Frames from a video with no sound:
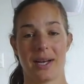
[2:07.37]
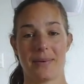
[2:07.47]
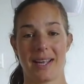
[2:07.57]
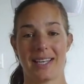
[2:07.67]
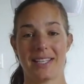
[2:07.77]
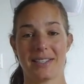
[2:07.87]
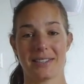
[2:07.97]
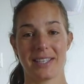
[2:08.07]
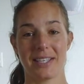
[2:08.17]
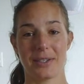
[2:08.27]
Hanky's
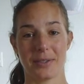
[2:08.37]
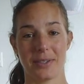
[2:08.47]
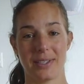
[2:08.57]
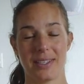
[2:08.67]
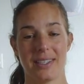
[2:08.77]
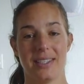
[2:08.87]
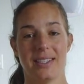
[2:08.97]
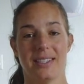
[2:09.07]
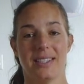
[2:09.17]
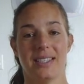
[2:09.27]
looking good.
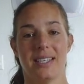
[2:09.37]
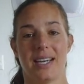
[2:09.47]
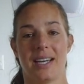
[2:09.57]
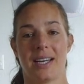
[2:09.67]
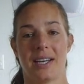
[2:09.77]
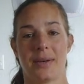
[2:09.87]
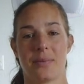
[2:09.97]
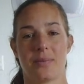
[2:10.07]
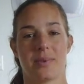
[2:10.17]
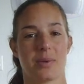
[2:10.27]

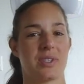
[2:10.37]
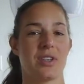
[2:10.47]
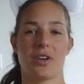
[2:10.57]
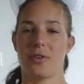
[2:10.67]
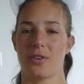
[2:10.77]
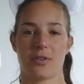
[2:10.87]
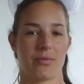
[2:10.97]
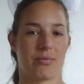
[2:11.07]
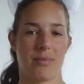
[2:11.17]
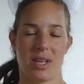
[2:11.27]
There was no
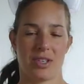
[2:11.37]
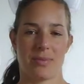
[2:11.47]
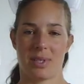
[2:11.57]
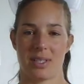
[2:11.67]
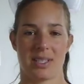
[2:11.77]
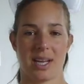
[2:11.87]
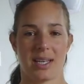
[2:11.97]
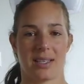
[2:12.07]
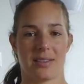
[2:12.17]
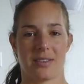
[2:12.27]
measurements
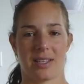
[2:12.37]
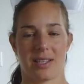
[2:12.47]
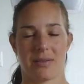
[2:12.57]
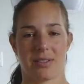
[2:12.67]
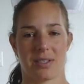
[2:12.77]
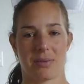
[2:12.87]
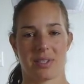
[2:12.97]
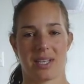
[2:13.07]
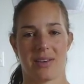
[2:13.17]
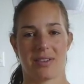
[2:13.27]
taken or anything. We just wanted
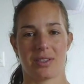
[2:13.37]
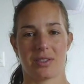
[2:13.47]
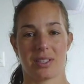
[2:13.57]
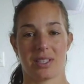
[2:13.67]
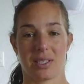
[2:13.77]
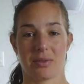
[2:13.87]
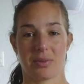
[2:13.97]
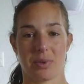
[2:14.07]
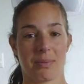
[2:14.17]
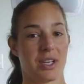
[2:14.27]
to have a look because I was
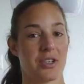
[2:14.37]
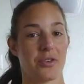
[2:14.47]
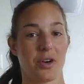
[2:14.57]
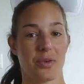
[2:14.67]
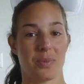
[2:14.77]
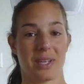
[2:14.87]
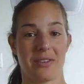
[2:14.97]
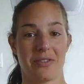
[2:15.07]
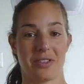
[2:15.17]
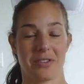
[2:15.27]
with my new
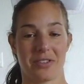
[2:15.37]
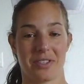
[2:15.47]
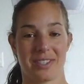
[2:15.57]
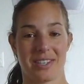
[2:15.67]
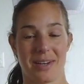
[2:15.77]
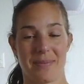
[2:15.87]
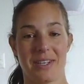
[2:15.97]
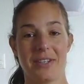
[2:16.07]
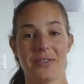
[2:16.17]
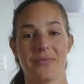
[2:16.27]
OB for the first time here.